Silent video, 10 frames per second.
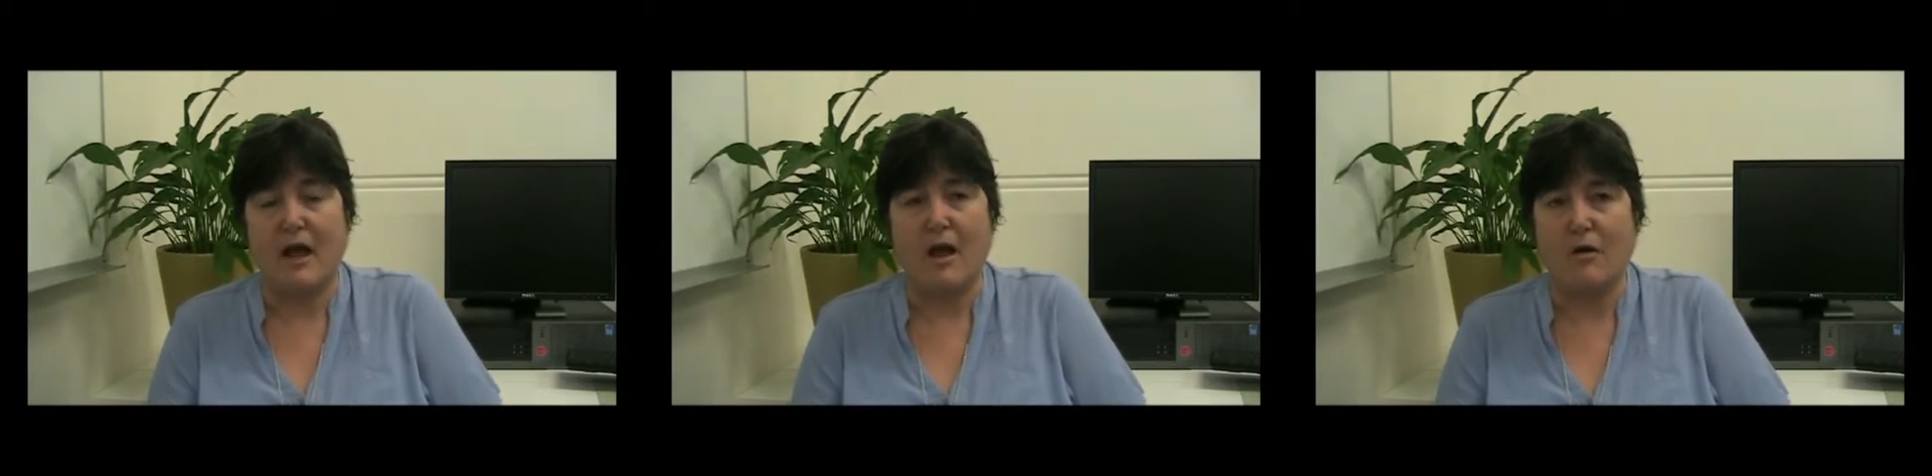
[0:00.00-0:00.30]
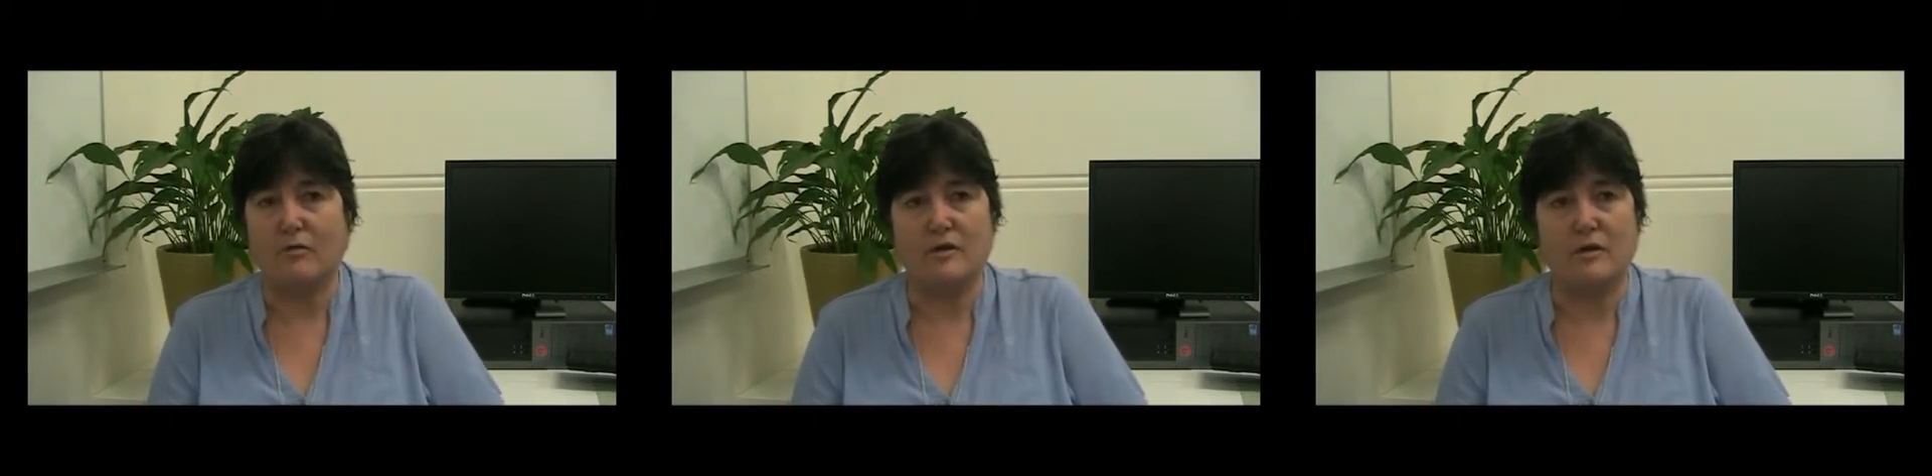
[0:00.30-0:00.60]
a
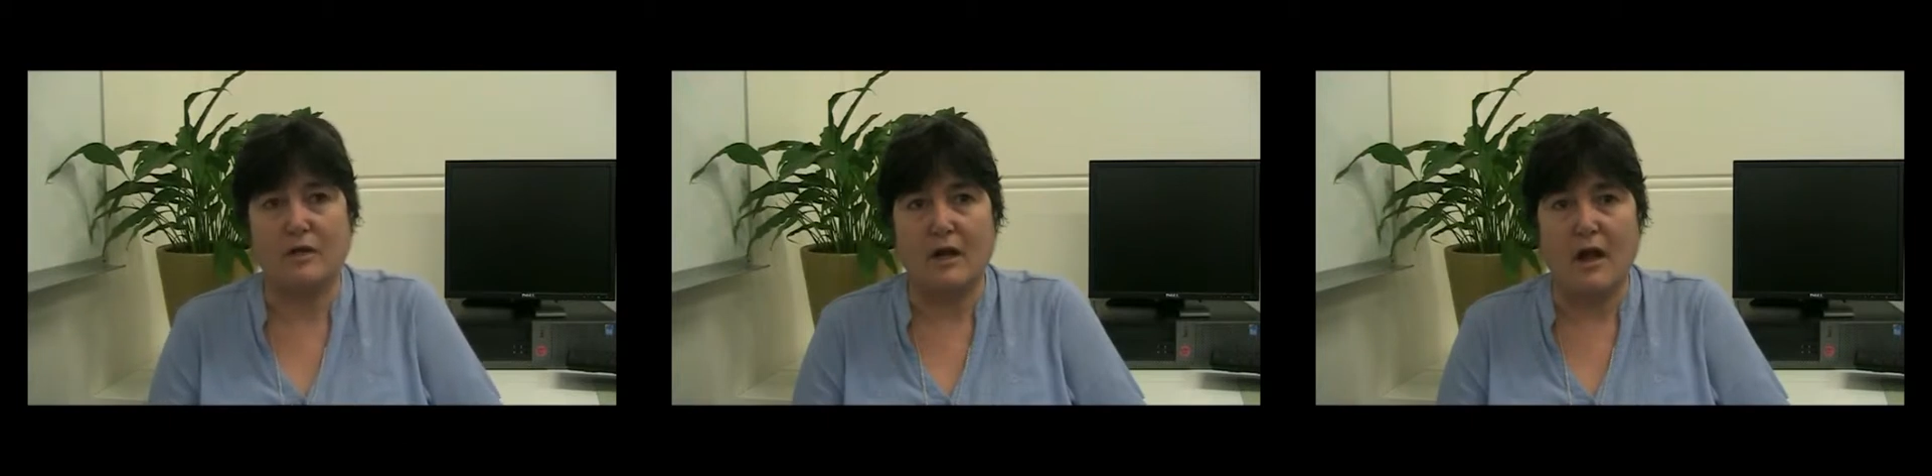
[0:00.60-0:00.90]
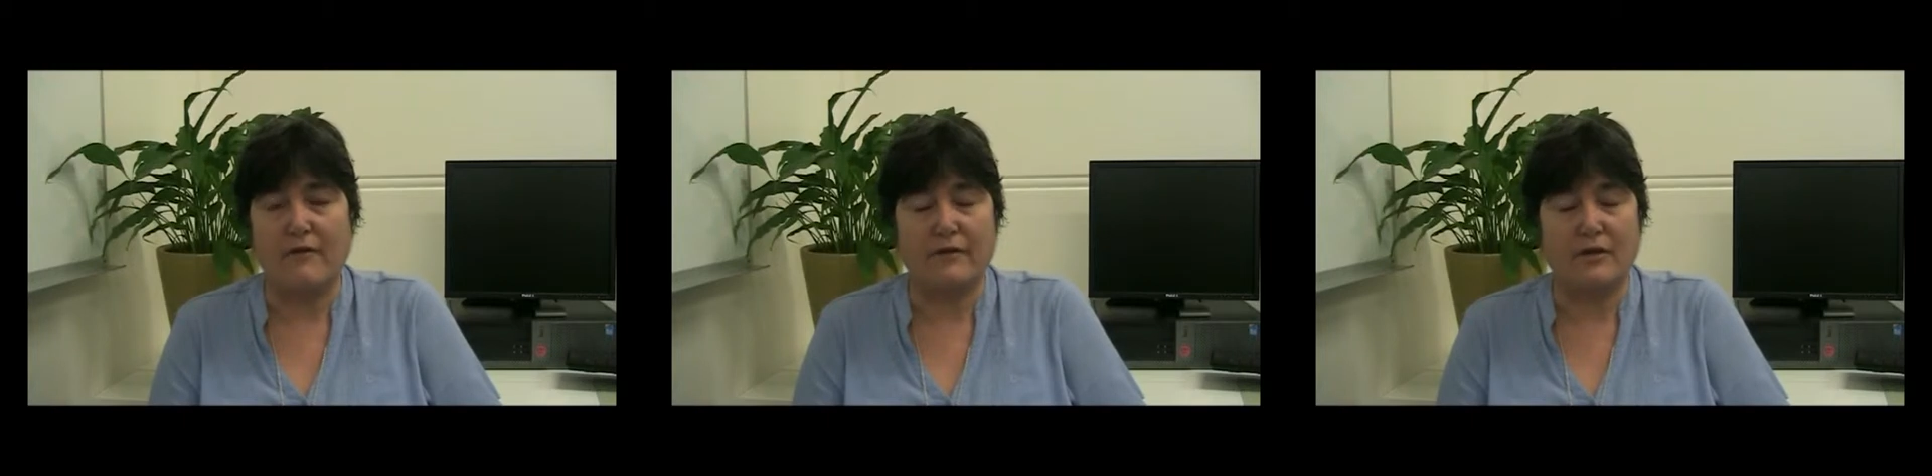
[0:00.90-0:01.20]
whole new
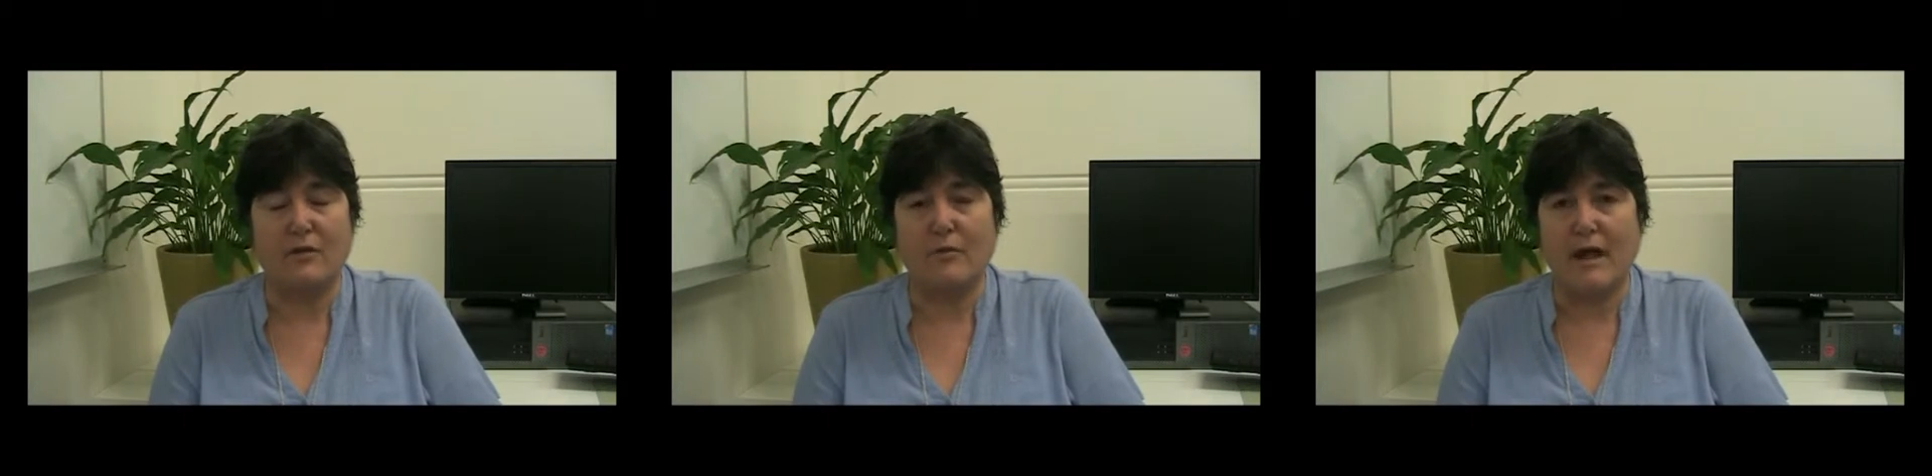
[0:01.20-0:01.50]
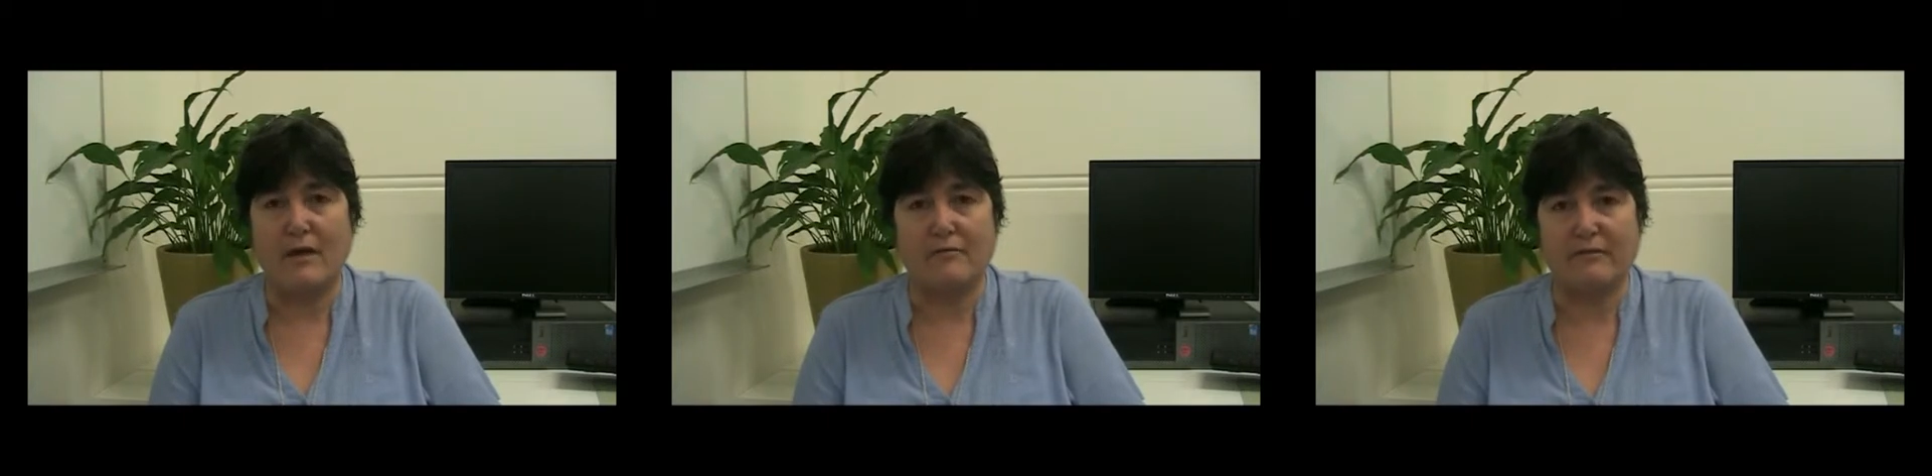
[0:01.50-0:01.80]
life, a new
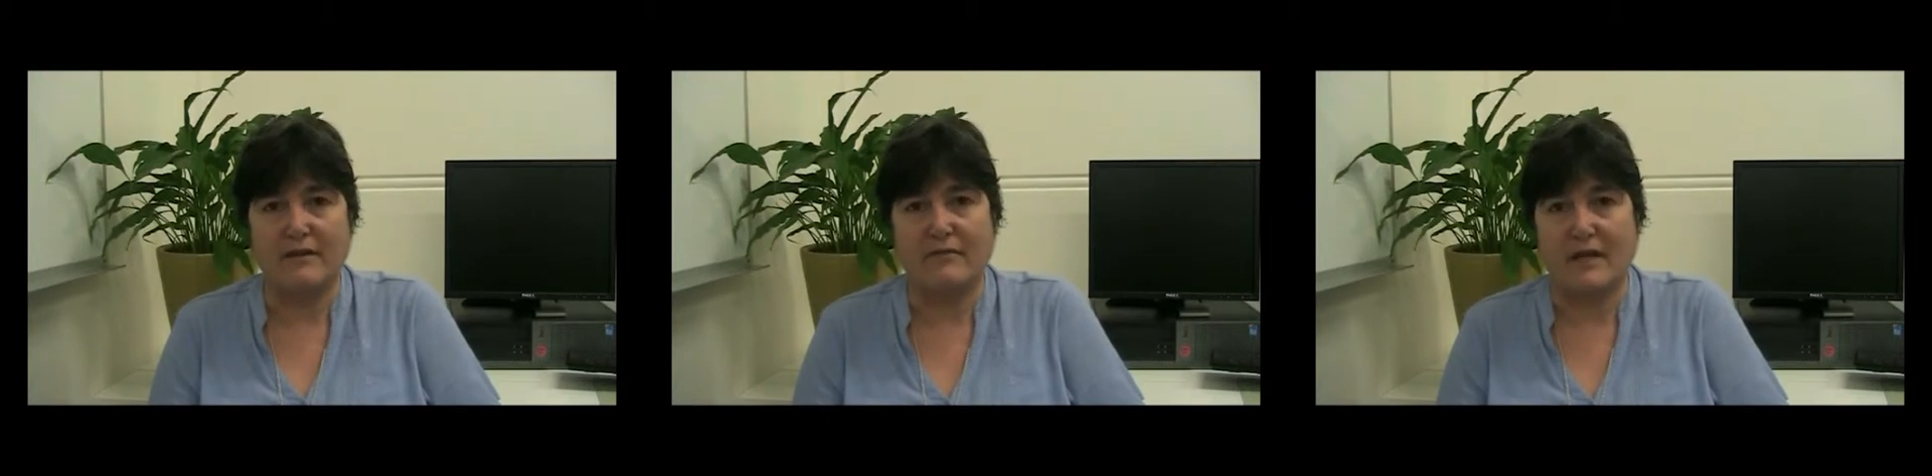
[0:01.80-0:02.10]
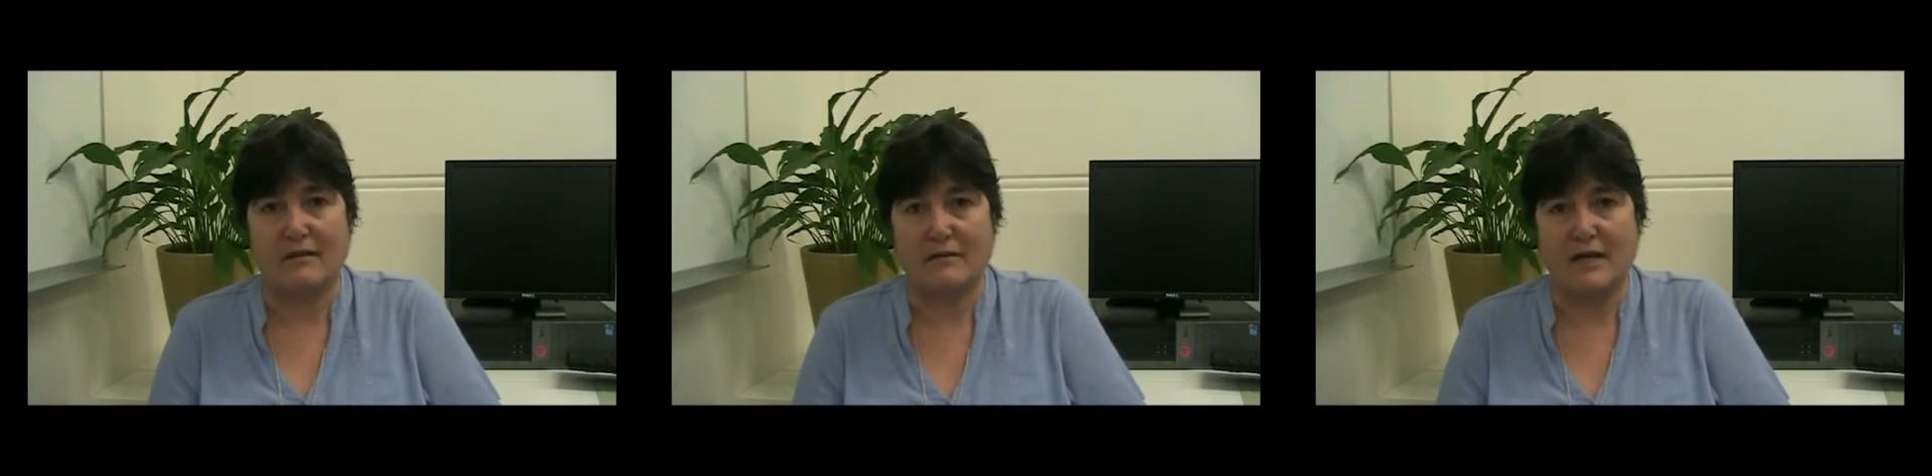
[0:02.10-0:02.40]
way of living.